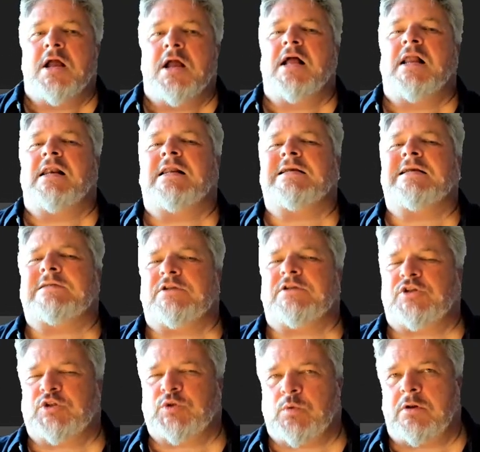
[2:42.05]
Let's just
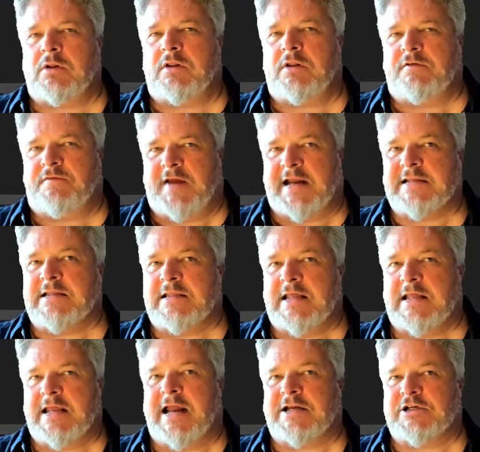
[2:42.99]
swallow the fact that they
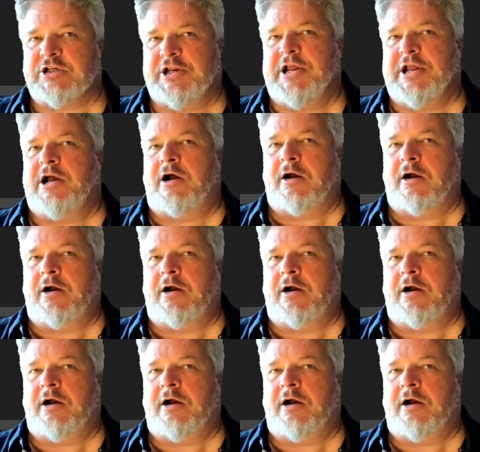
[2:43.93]
actually are.